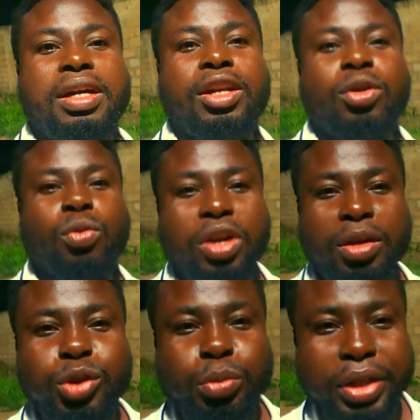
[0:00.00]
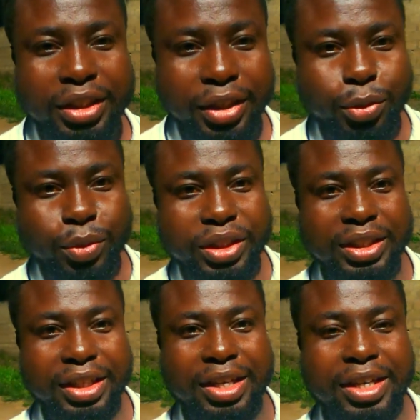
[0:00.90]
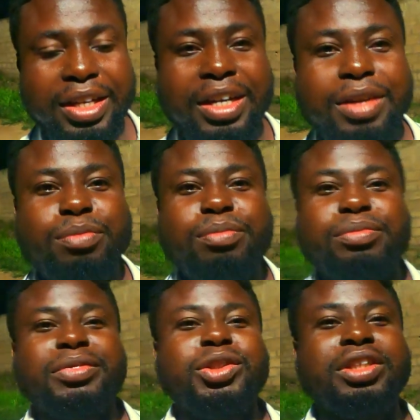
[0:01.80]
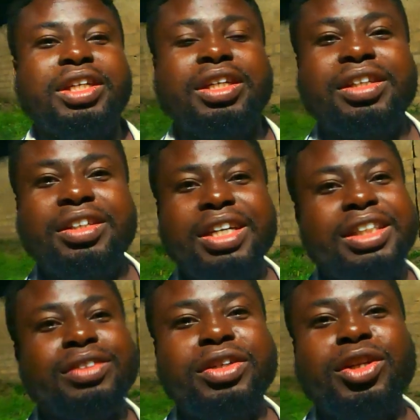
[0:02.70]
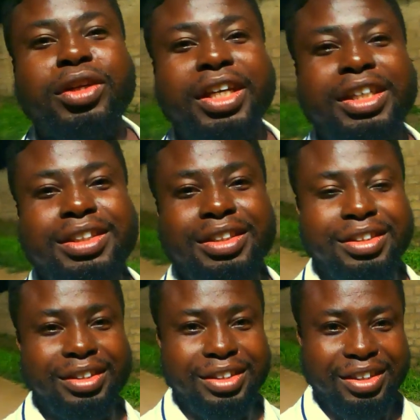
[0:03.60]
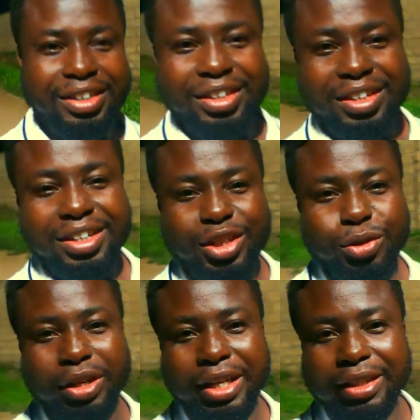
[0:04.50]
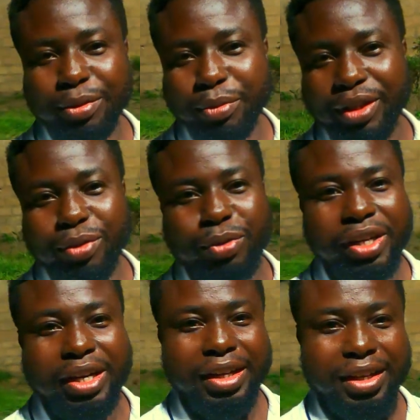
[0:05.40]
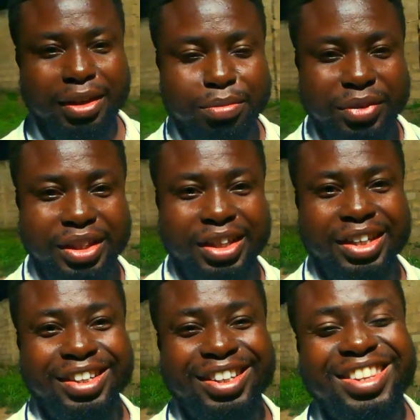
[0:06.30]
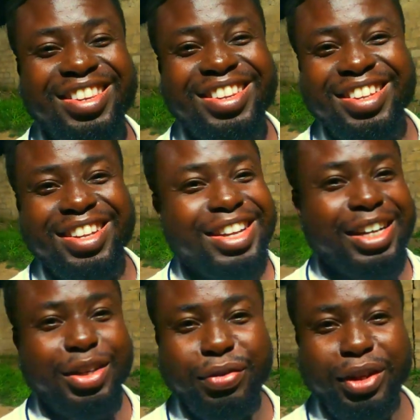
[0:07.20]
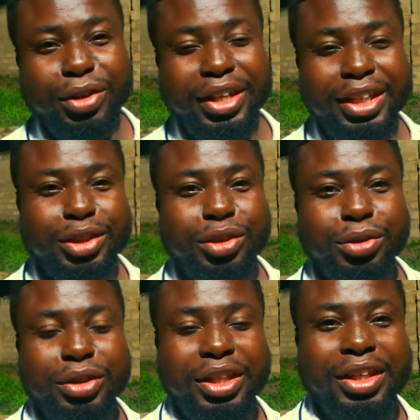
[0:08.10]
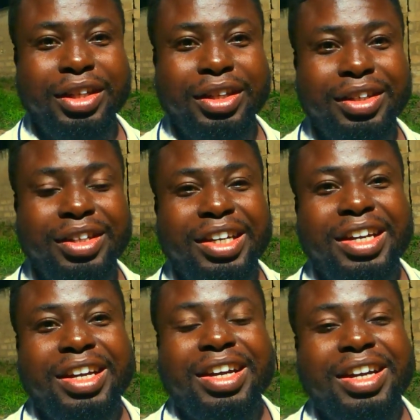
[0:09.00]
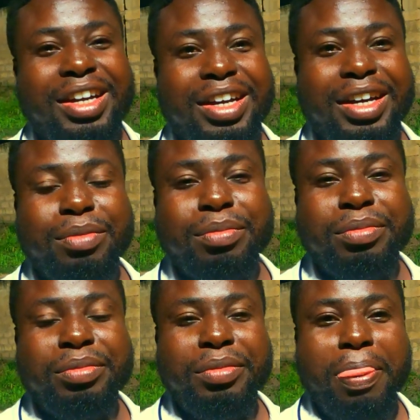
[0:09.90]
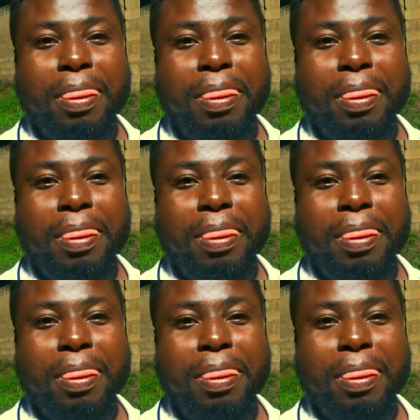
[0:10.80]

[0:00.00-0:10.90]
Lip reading: Hello, welcome to my channel once again. Today, a different location. You will ask me where I am. A different location altogether. There